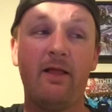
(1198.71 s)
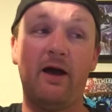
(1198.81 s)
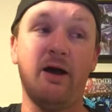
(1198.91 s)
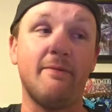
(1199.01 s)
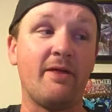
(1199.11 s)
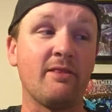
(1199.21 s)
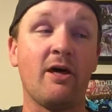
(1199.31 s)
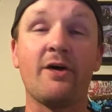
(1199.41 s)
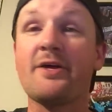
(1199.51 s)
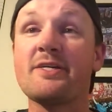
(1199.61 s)
uh, that
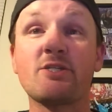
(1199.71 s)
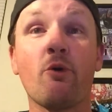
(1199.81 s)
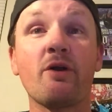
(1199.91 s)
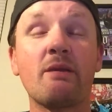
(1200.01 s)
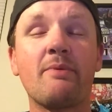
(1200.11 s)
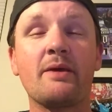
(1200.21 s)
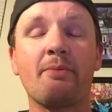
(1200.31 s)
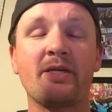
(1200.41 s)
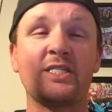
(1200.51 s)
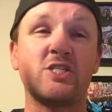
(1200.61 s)
Lana is going to be a
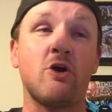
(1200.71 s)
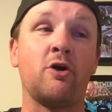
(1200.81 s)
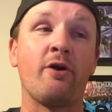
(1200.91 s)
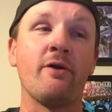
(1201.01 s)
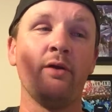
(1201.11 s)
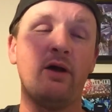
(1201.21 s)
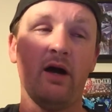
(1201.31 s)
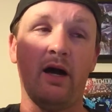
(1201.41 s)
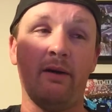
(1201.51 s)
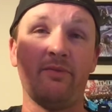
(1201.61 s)
big star.
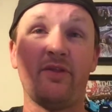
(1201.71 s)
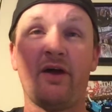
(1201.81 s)
Um,